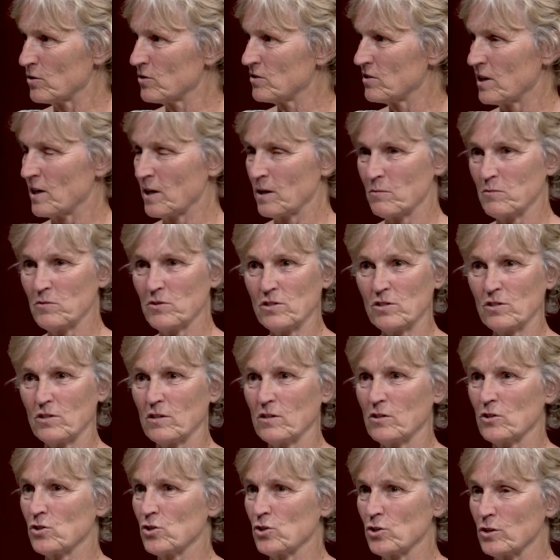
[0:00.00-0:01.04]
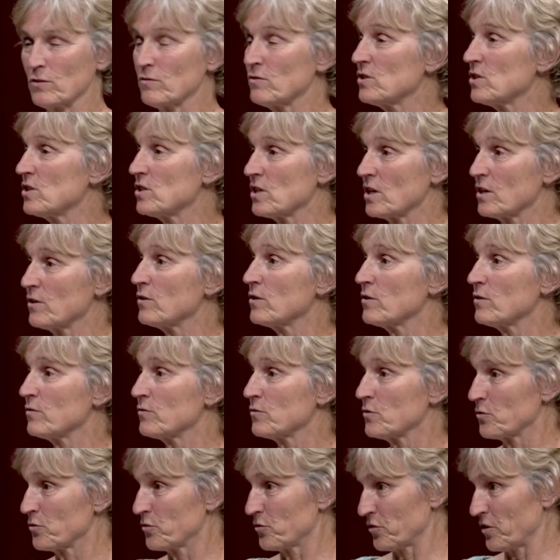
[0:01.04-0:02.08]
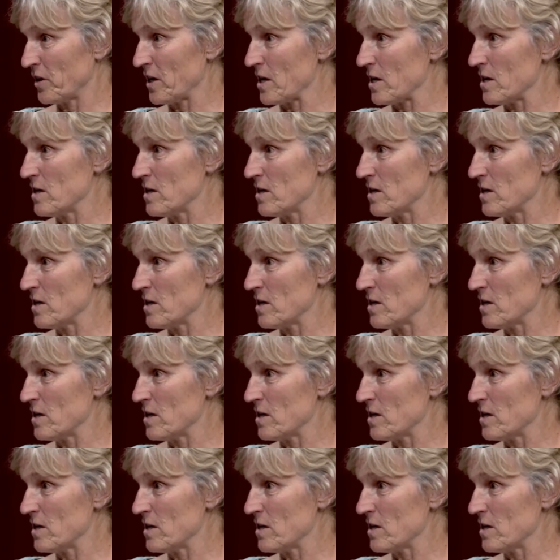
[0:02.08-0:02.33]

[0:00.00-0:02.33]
times, the services are for free.